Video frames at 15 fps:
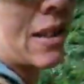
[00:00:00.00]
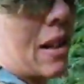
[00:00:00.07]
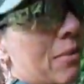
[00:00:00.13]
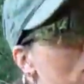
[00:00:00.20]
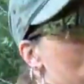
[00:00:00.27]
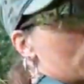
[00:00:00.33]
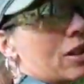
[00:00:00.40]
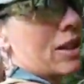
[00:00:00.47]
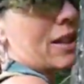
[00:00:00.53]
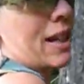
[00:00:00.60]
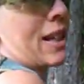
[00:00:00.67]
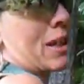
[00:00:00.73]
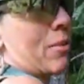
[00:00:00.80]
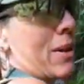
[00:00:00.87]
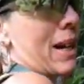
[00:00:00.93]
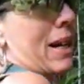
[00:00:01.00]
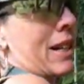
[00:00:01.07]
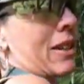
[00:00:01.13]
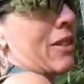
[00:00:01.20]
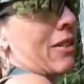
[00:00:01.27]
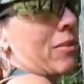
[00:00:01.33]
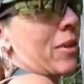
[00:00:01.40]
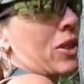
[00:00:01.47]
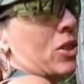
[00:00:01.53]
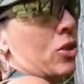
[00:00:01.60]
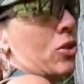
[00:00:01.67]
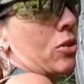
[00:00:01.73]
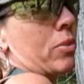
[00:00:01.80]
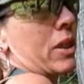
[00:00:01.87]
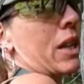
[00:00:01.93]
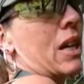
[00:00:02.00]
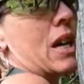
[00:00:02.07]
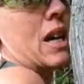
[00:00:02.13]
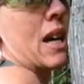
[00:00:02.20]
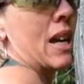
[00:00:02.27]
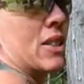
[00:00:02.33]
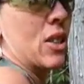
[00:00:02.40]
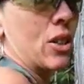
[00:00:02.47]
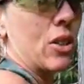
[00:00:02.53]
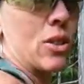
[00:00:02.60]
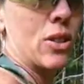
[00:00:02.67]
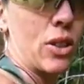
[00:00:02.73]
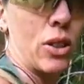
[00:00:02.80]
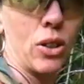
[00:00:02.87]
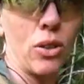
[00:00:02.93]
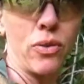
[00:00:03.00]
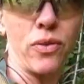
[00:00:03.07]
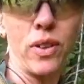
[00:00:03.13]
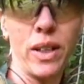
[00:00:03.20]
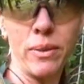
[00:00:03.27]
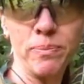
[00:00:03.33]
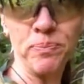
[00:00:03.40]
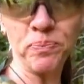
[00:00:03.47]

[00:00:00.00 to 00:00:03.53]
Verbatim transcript: I'm trying to get the back here, I'm not sure, but it's a good secure fit.